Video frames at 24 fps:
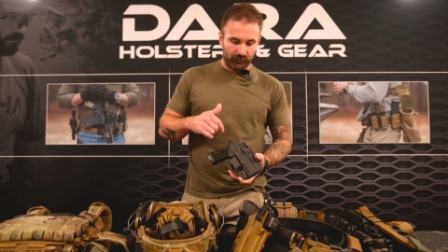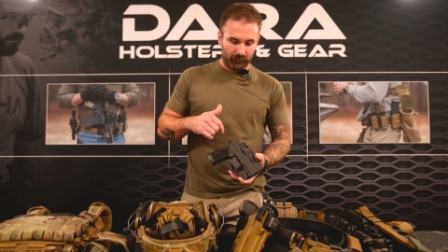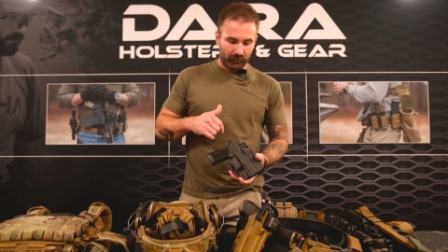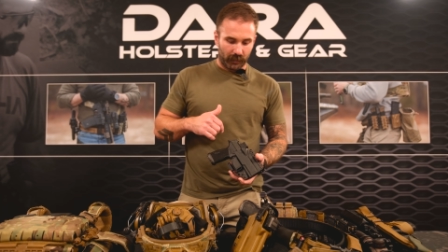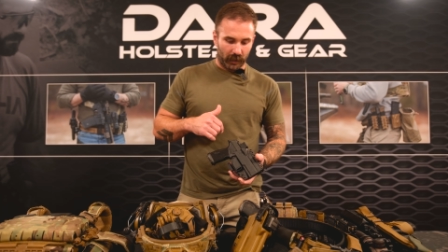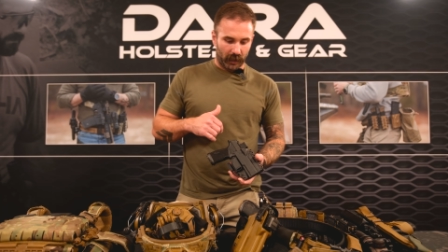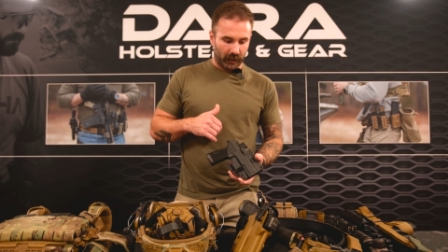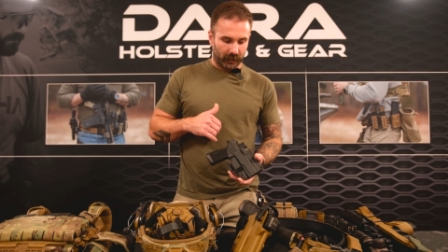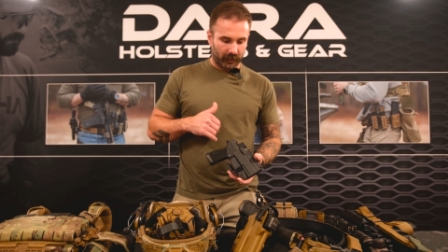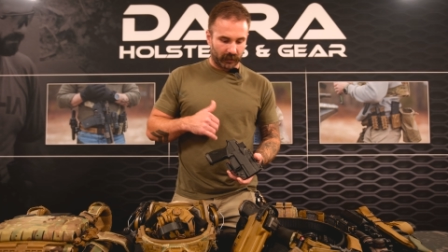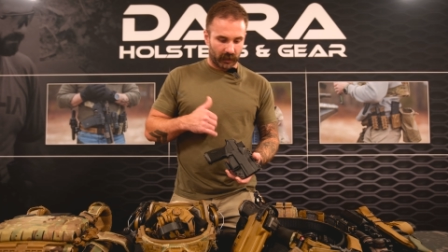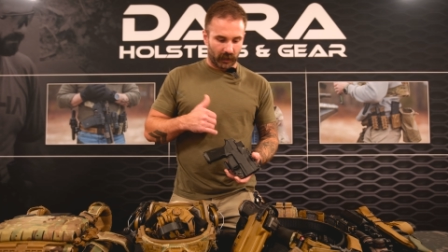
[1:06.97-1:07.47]

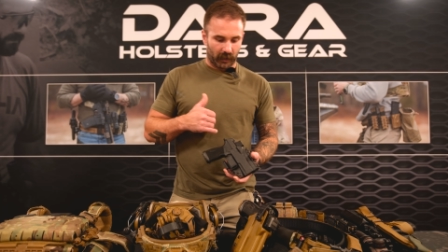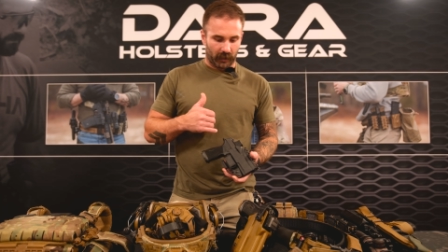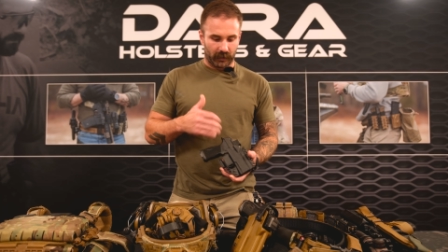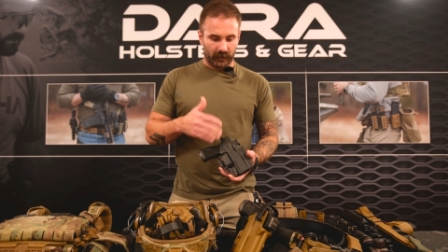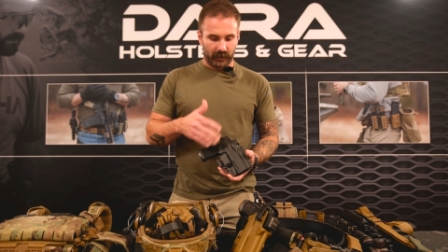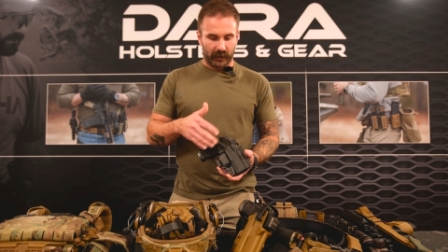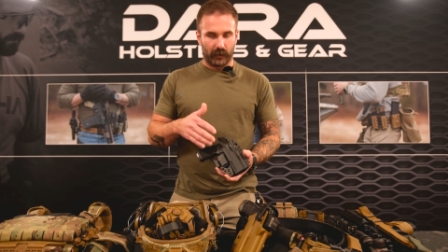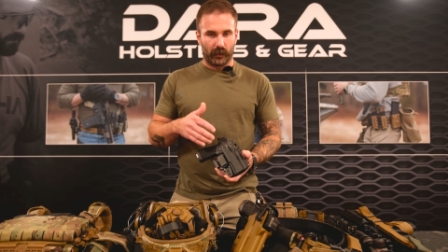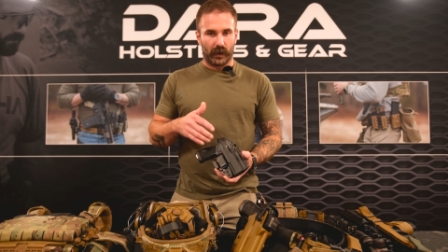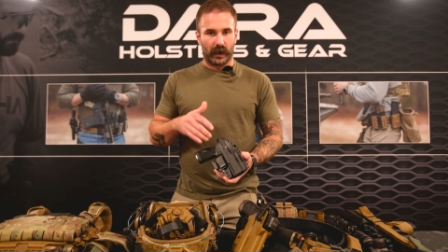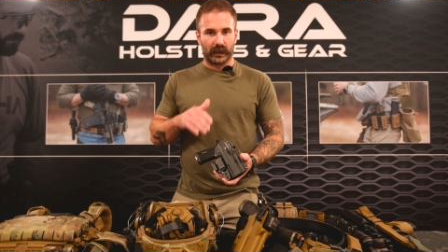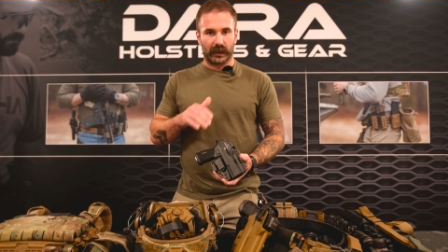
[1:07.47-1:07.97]
but
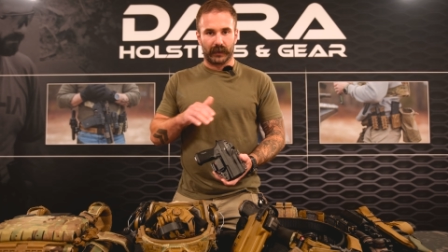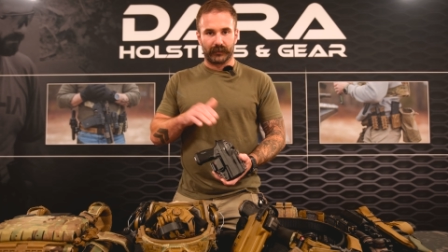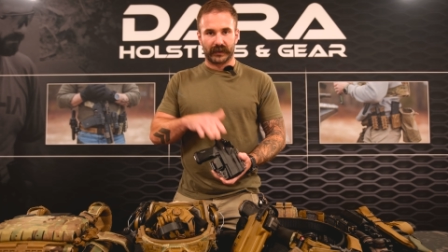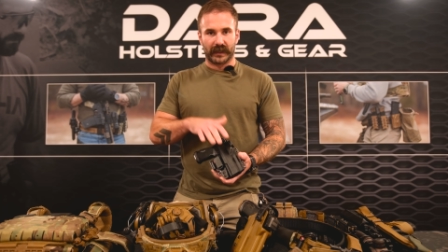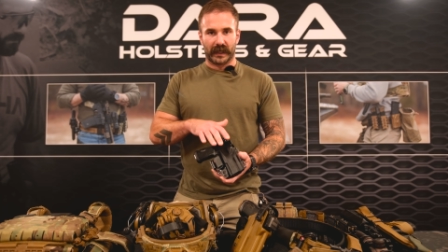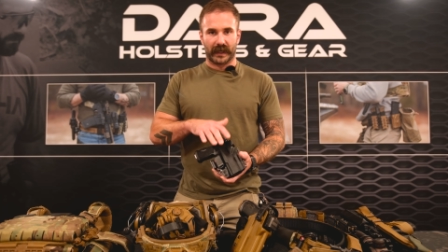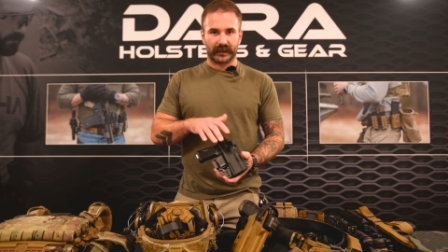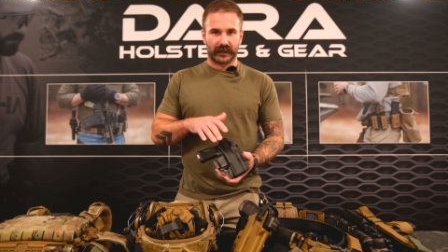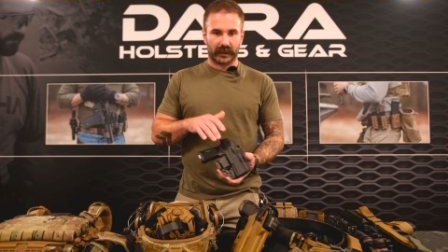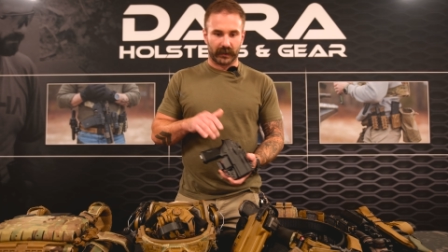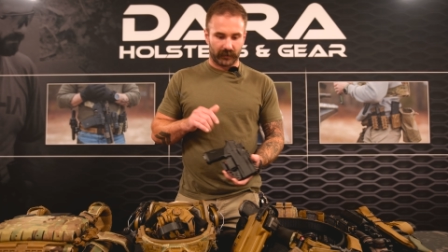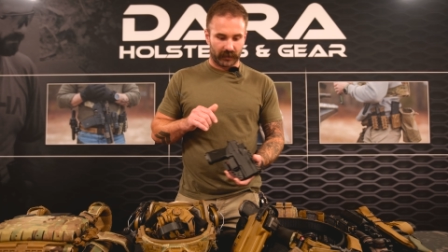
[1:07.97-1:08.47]
currently while I'm
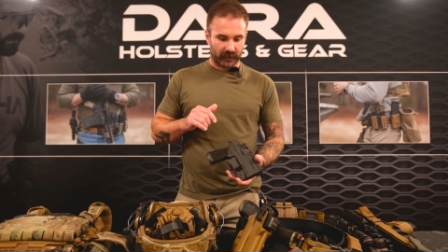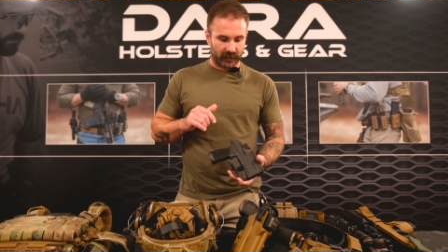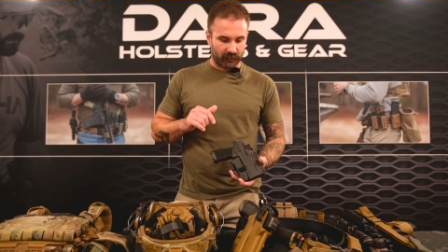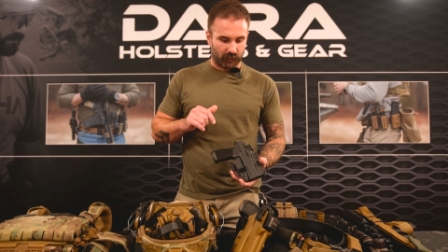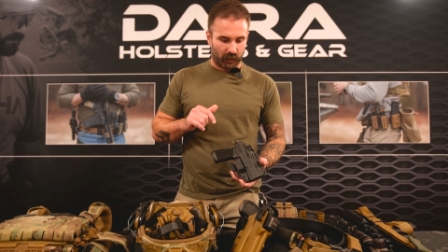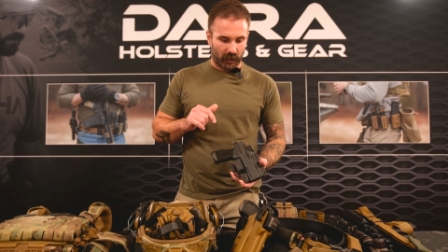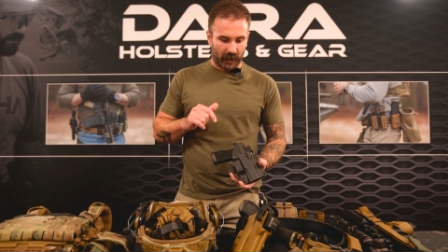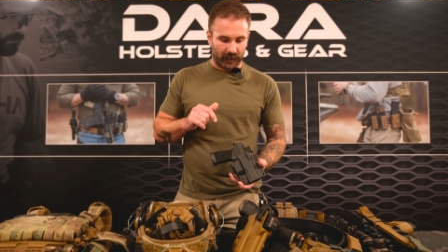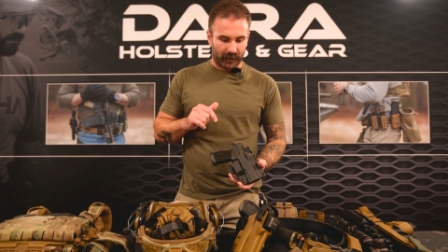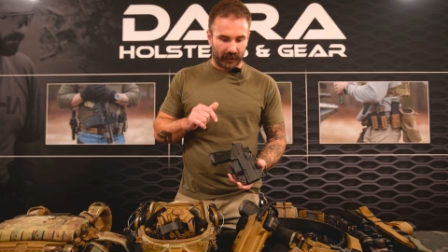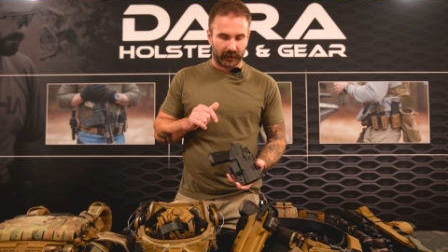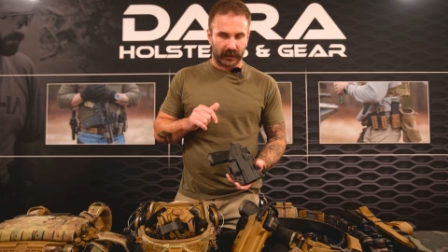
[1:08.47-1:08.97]
testing this
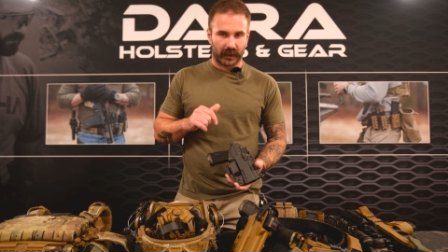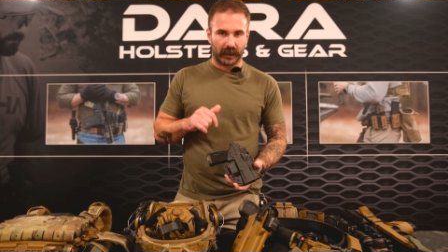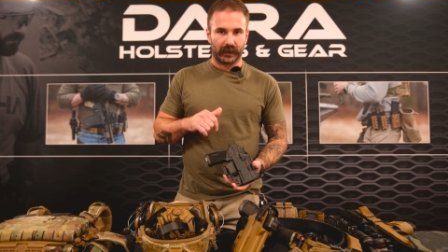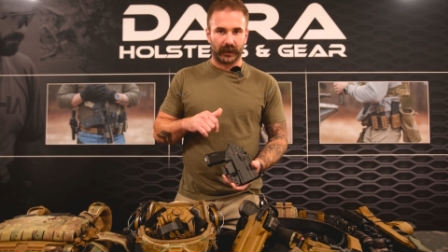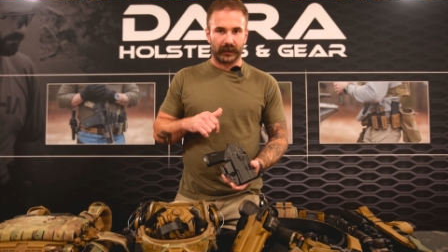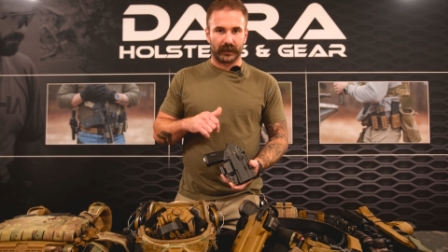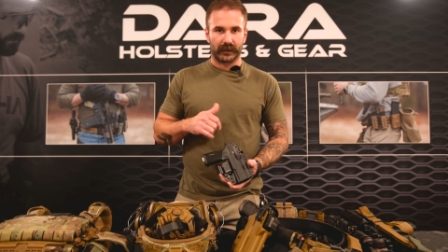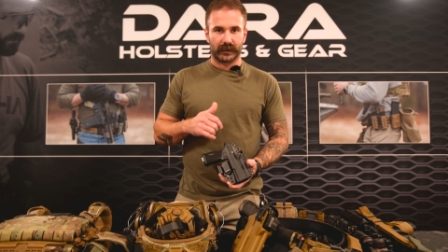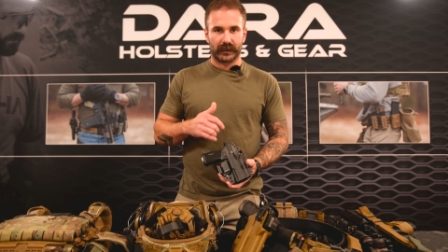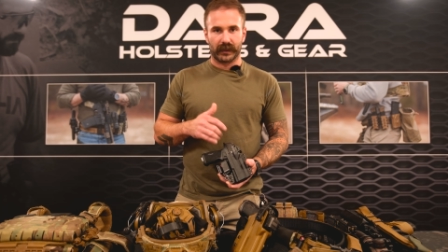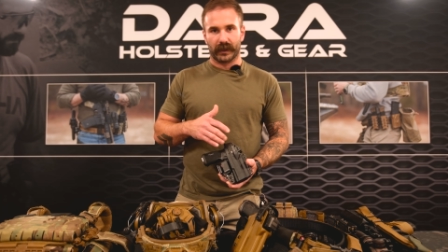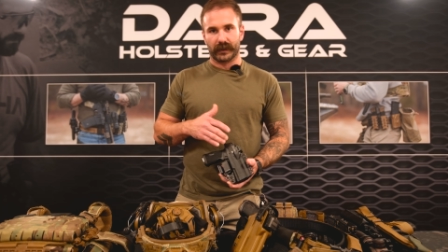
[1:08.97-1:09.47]
product, I
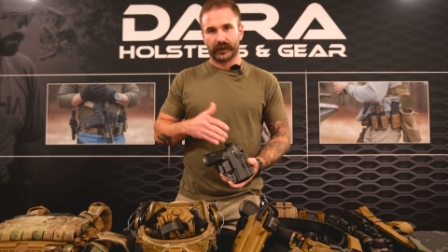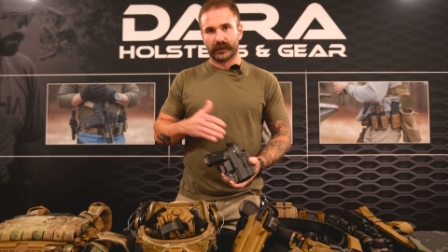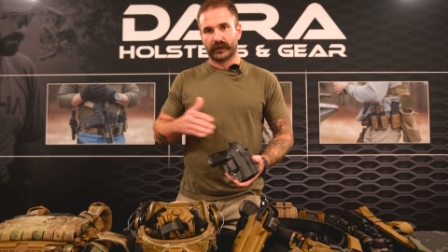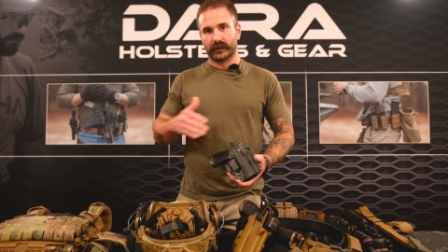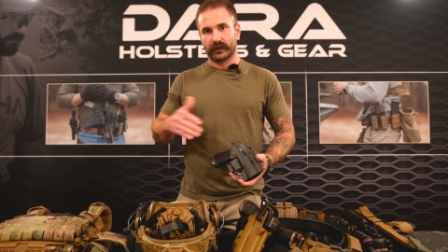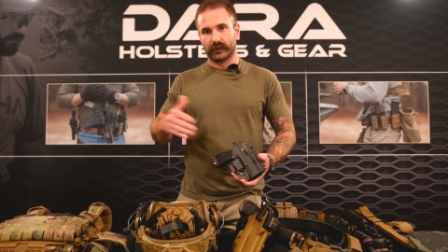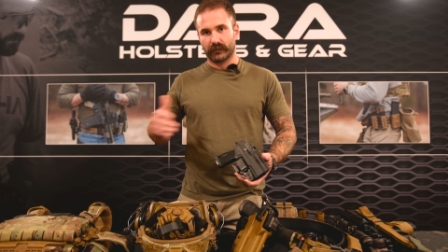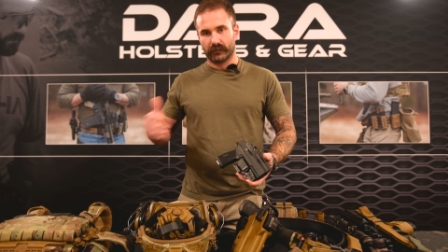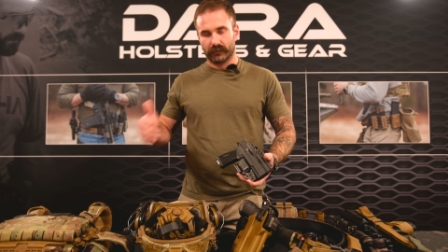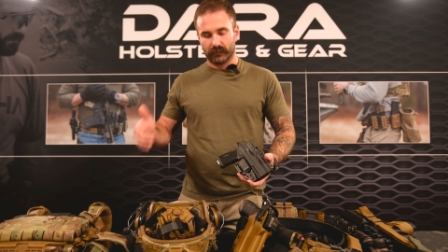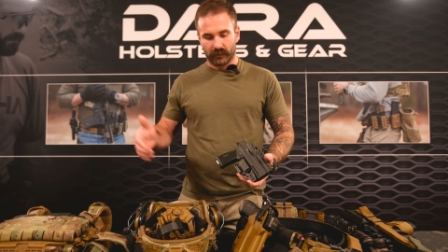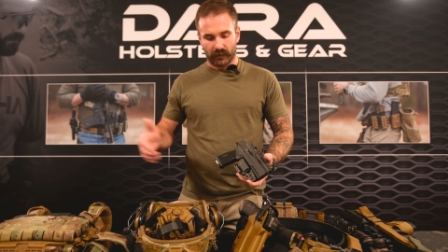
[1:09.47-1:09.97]
need to test
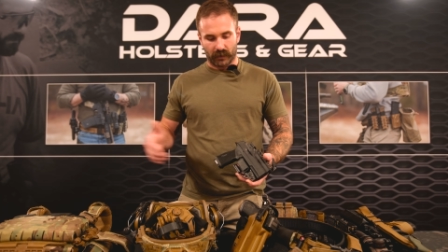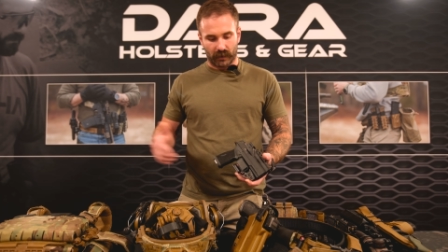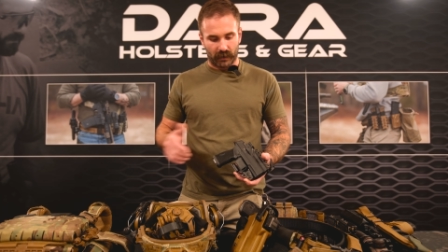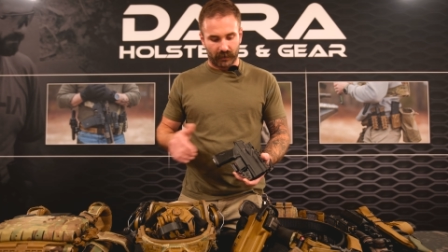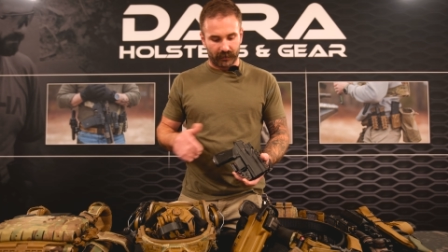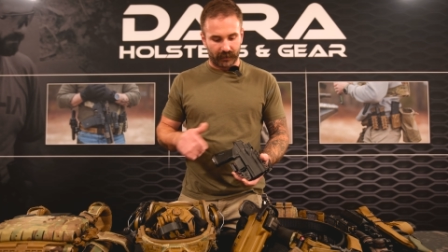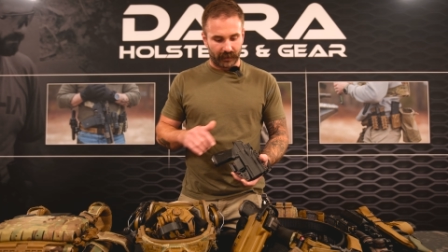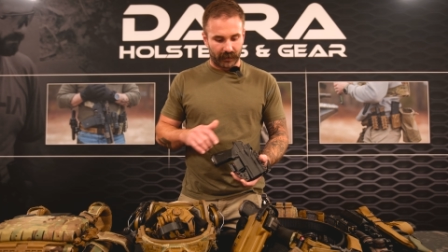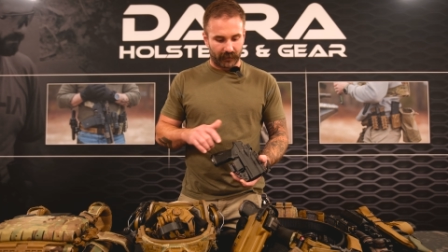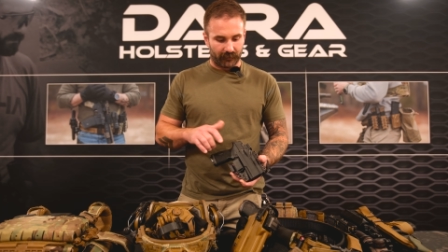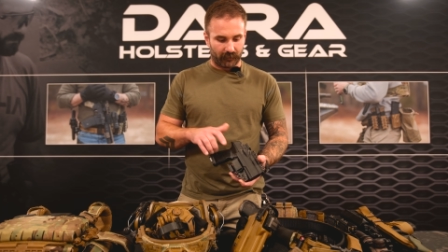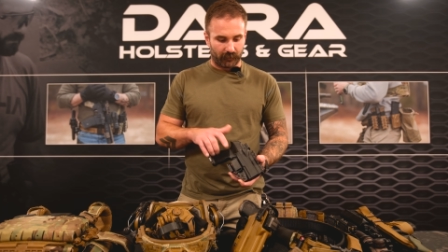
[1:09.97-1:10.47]
all
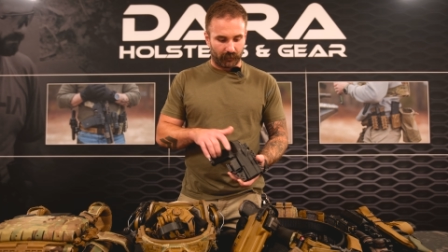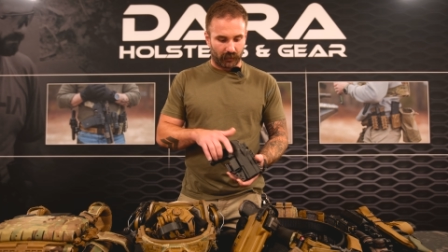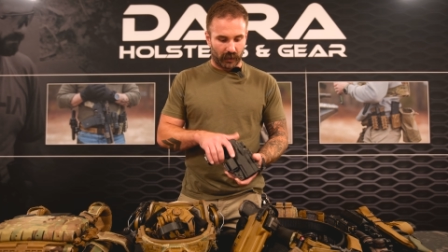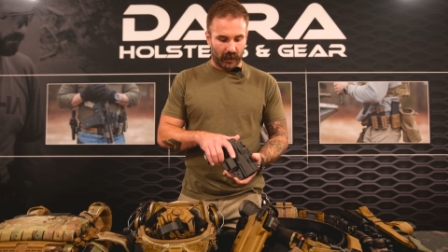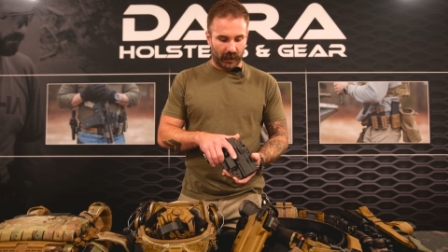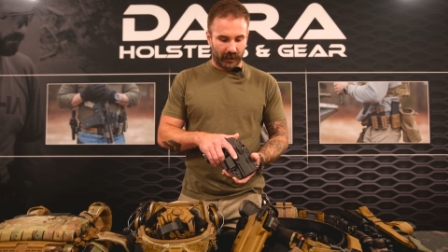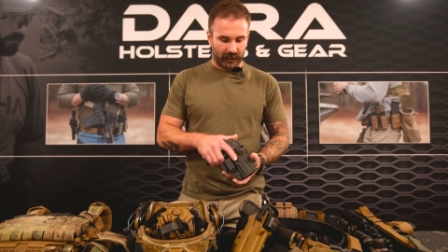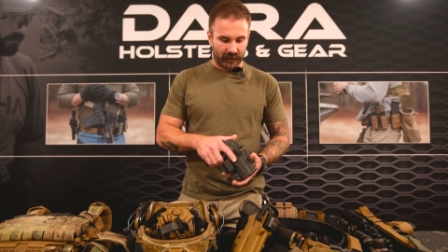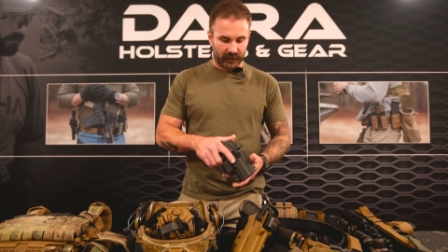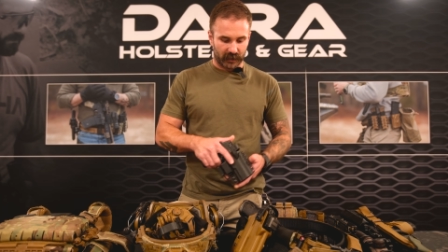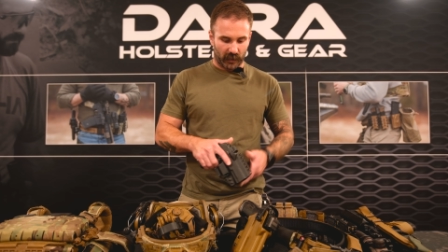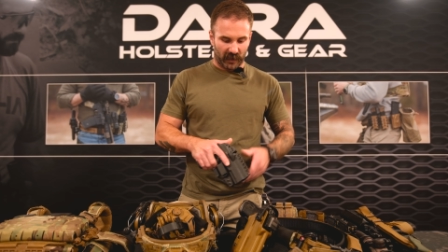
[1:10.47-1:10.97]
the different products.